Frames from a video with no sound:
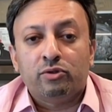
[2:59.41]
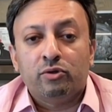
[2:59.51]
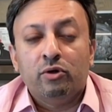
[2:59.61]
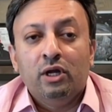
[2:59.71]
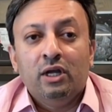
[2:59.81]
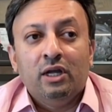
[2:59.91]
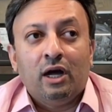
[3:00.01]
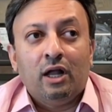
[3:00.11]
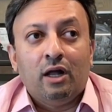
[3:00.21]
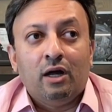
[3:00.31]
So
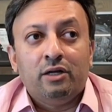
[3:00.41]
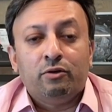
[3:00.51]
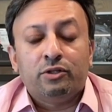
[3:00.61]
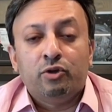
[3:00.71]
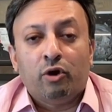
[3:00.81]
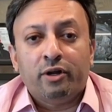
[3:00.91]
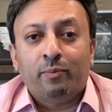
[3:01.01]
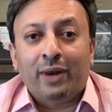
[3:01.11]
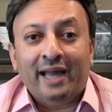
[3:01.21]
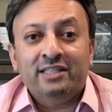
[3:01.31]
uh, it was not
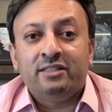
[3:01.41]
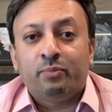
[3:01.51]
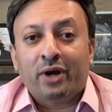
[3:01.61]
a price